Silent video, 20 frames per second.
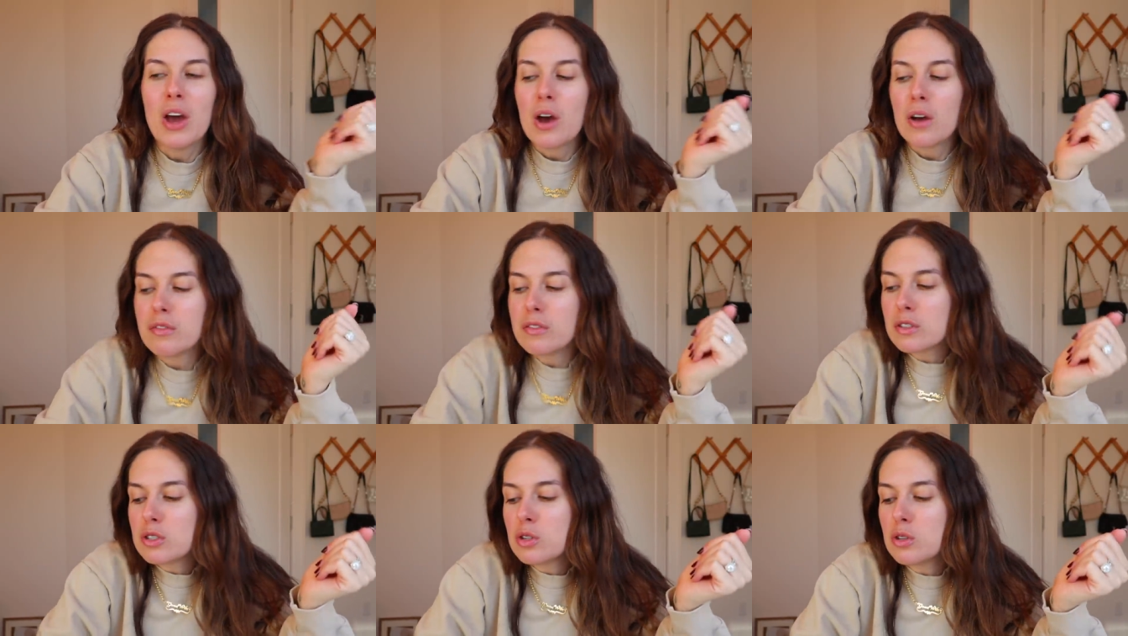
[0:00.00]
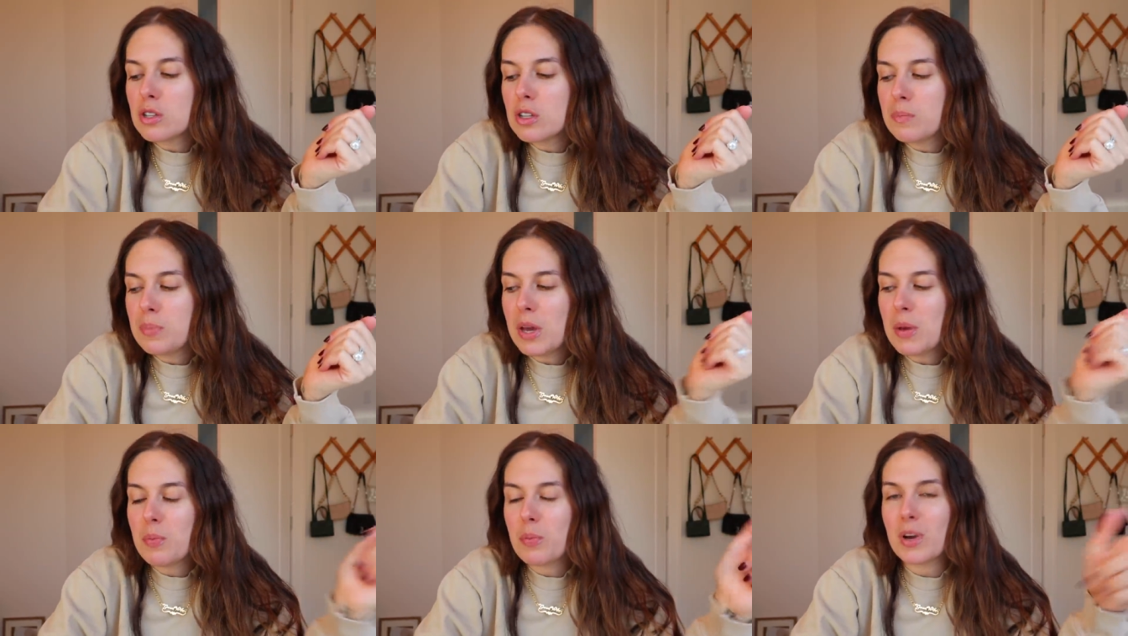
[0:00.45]
For Dua
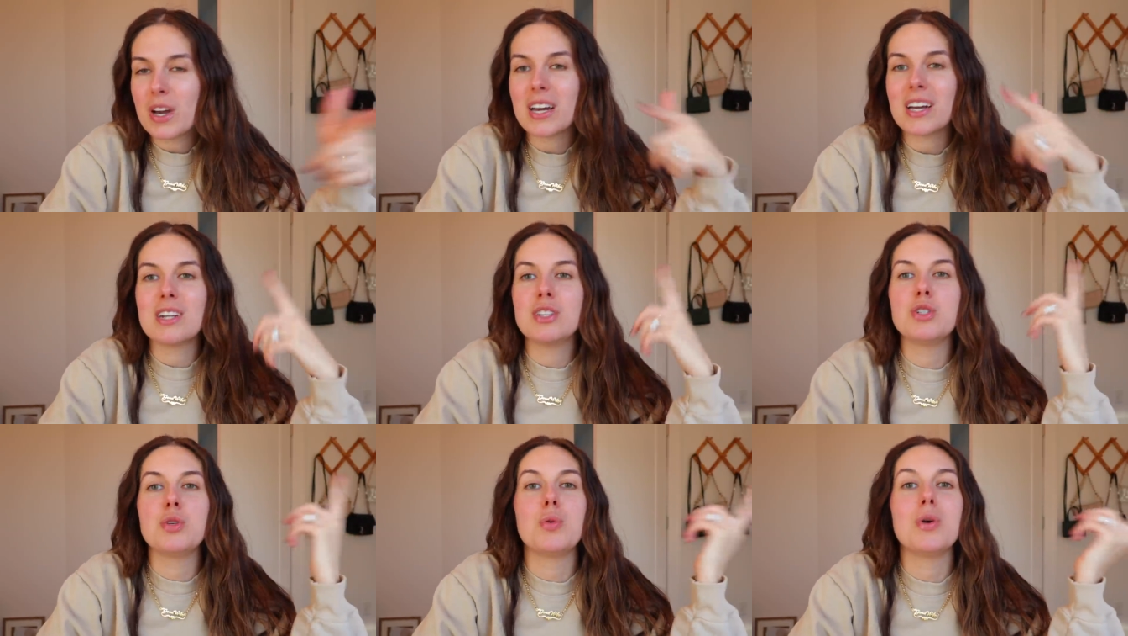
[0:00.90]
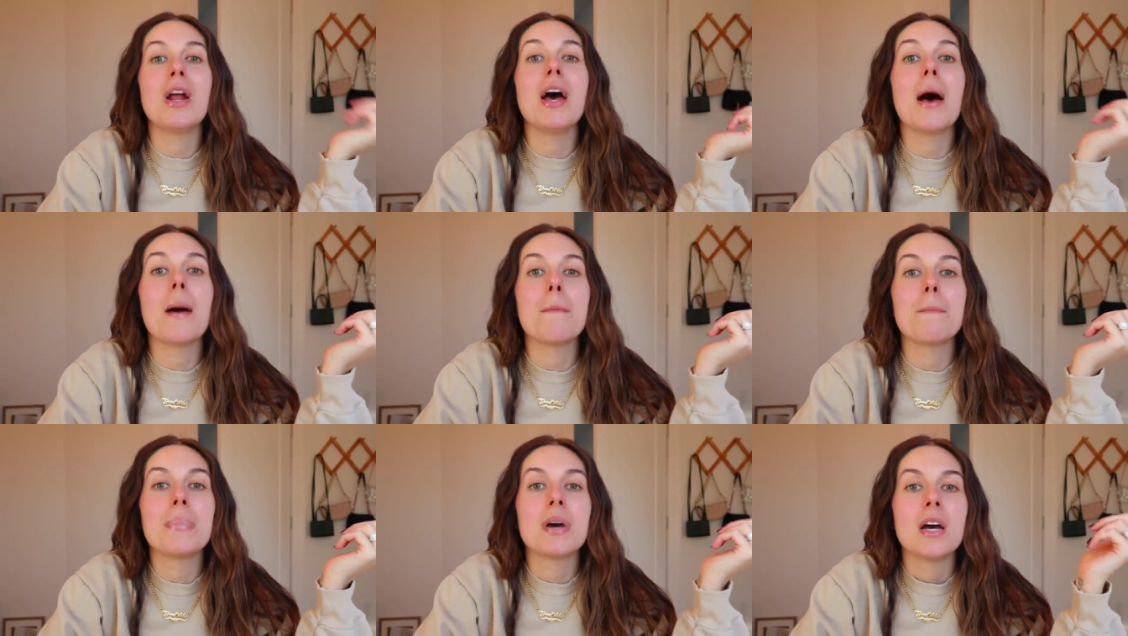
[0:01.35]
Peep, we gotta do it
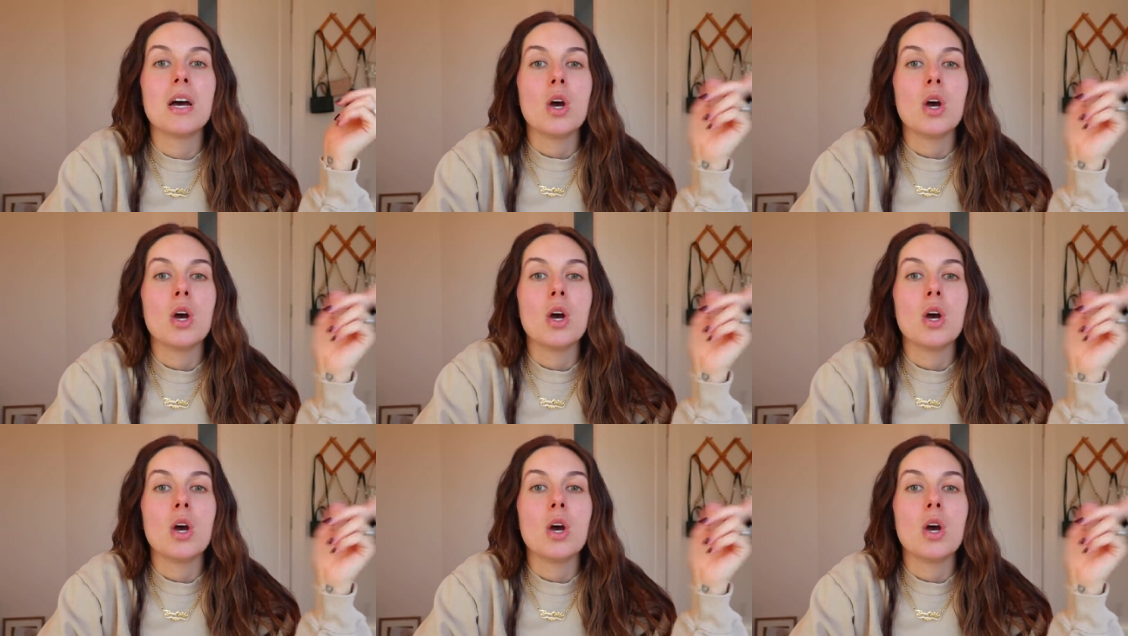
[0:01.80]
up.